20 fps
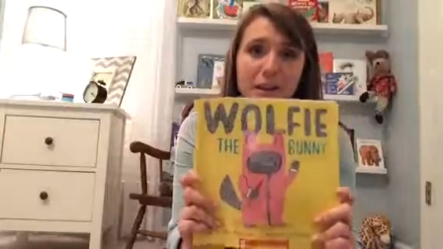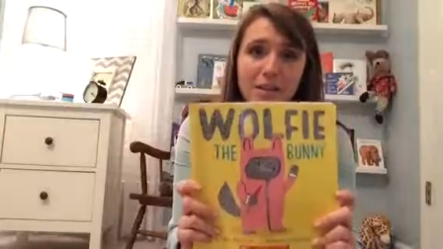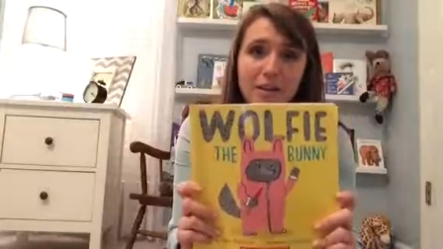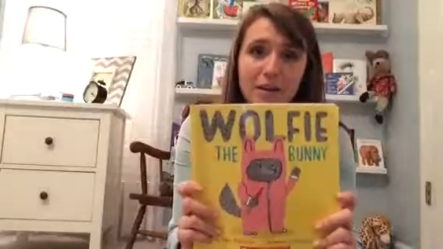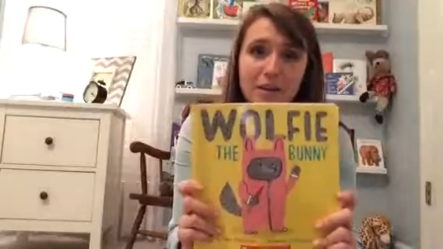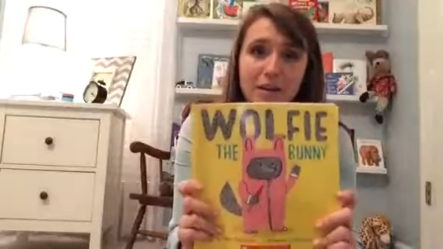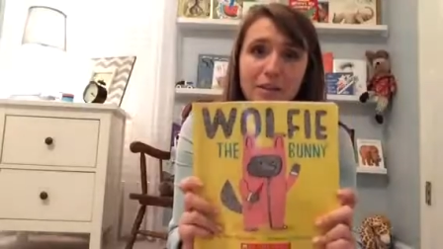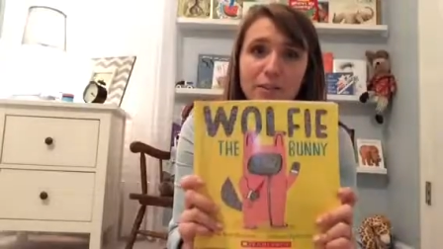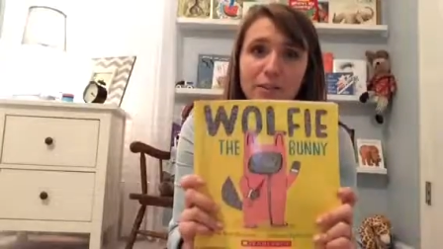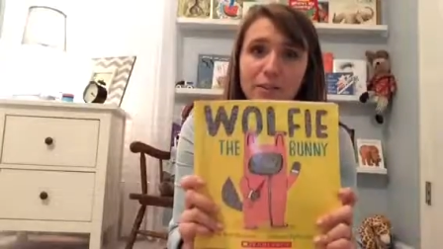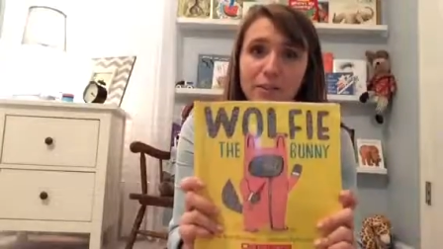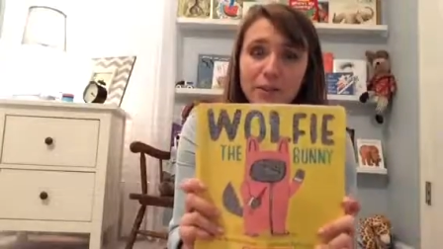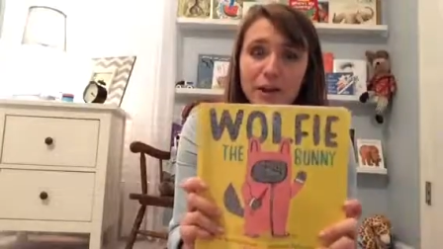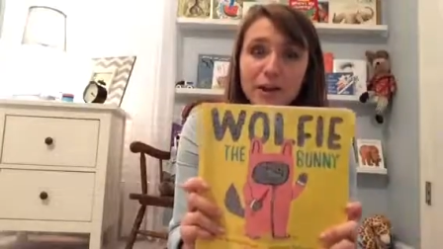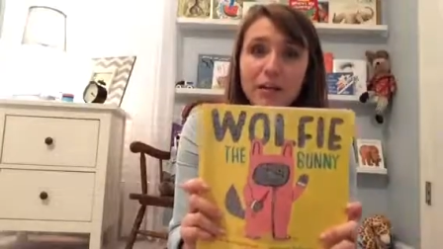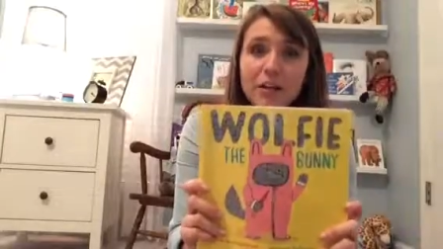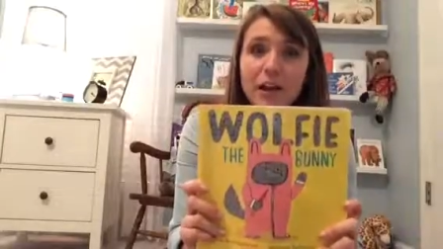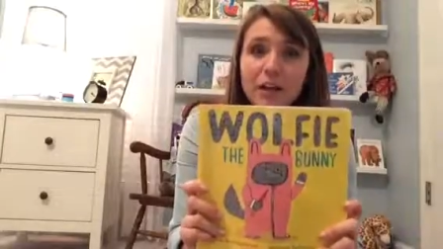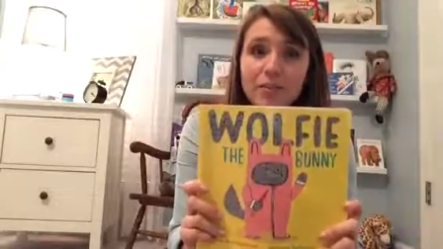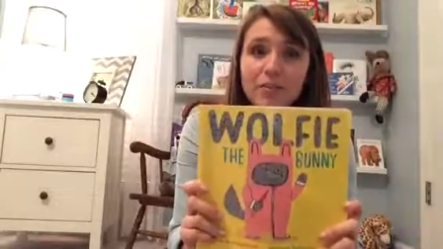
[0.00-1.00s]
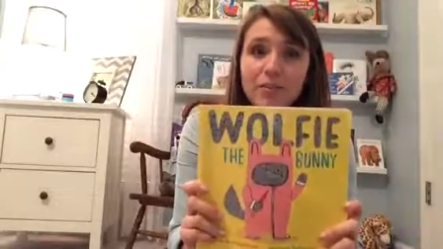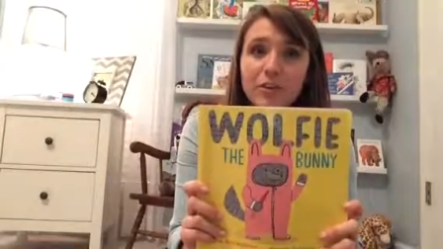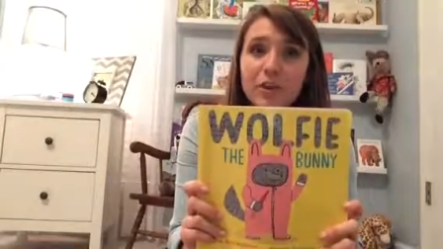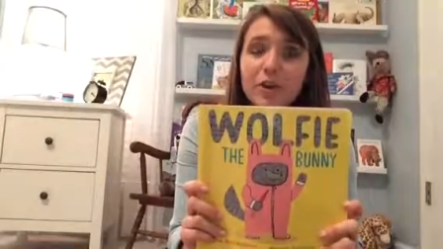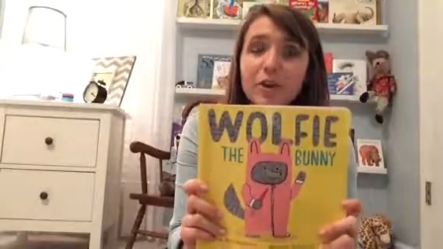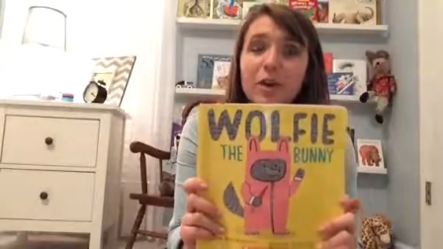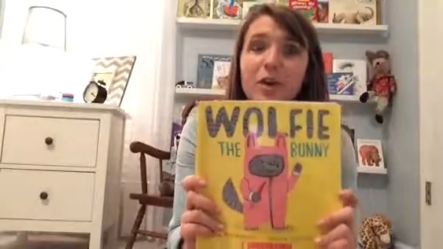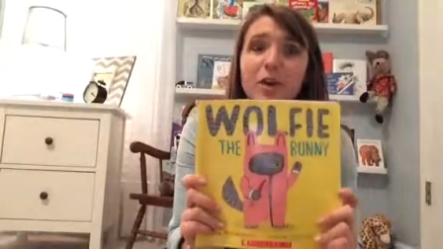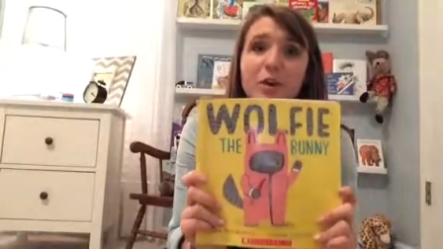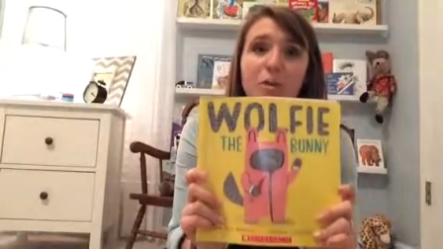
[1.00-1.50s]
I thought the front
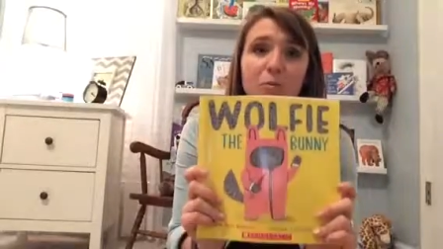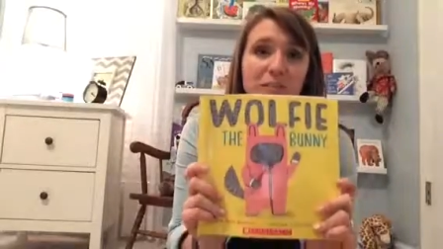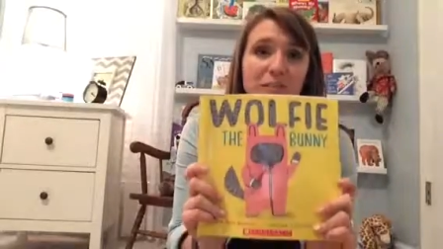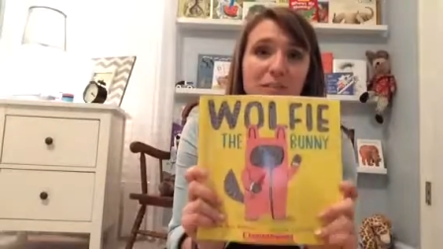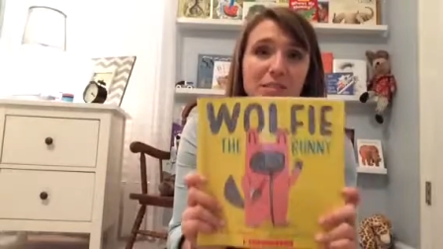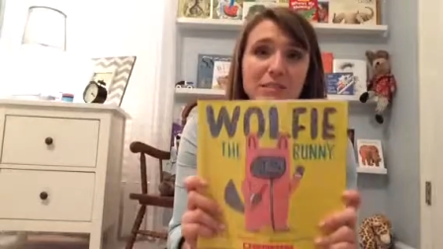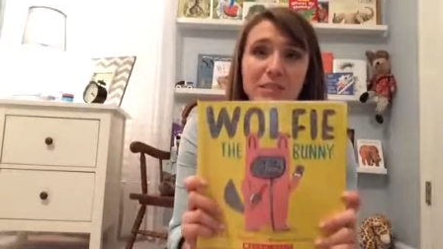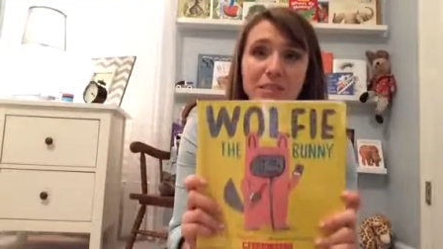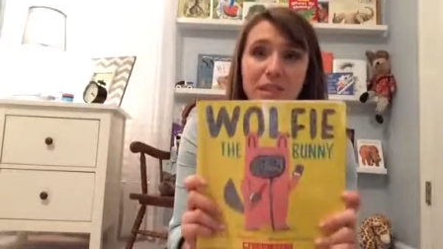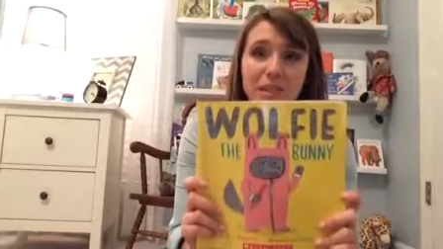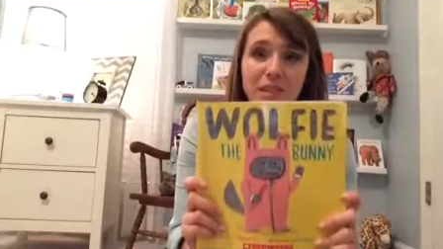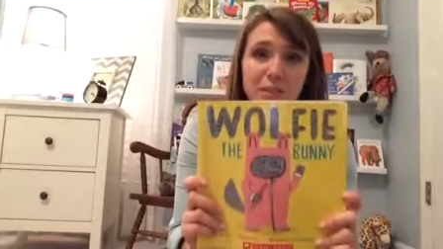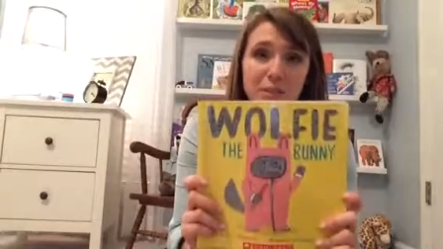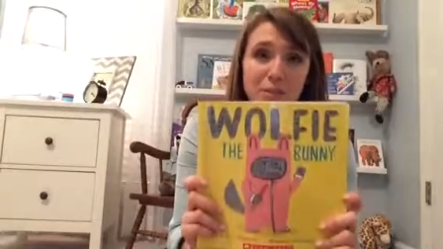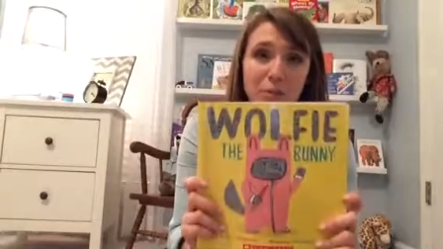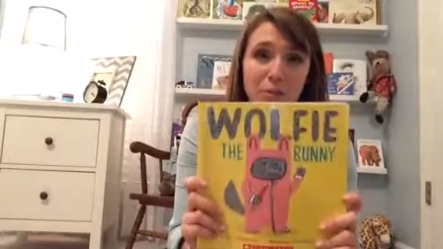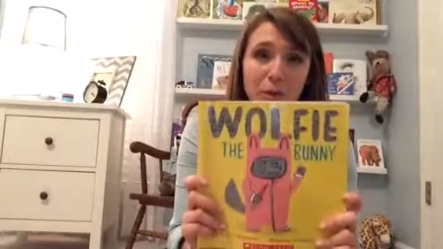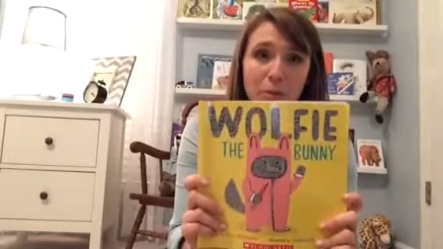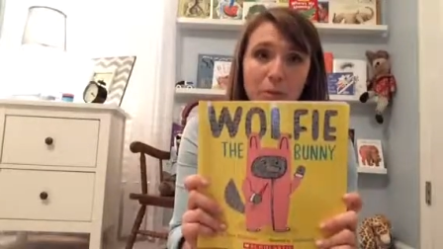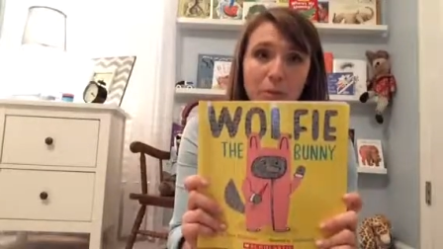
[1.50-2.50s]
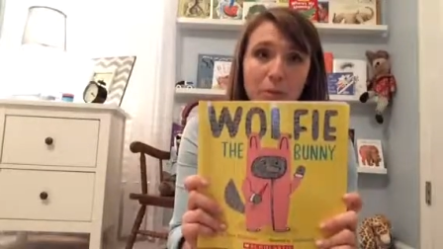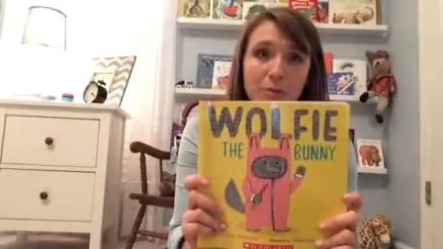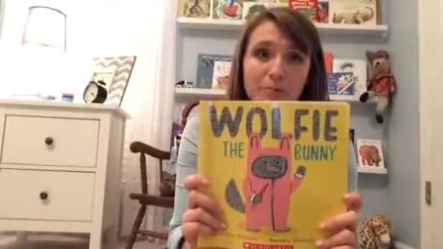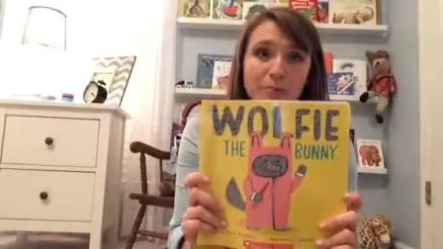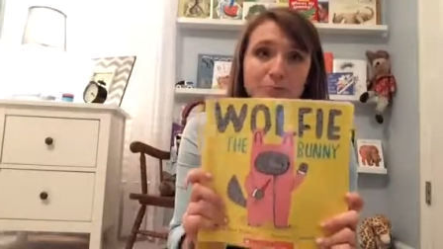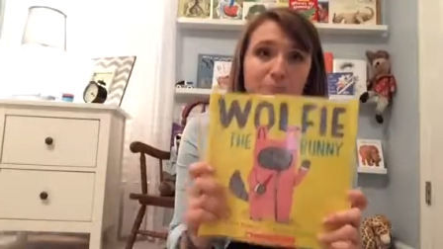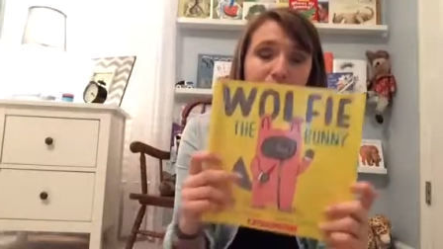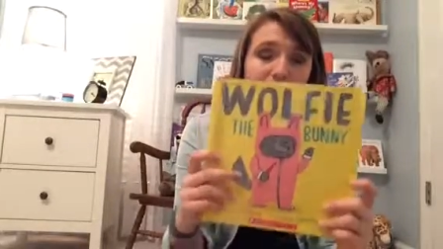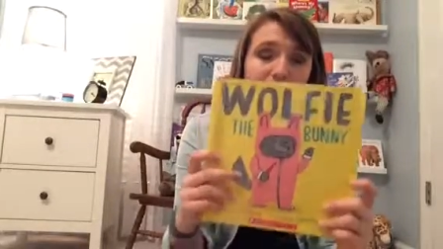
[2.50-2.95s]
cover was stinking adorable,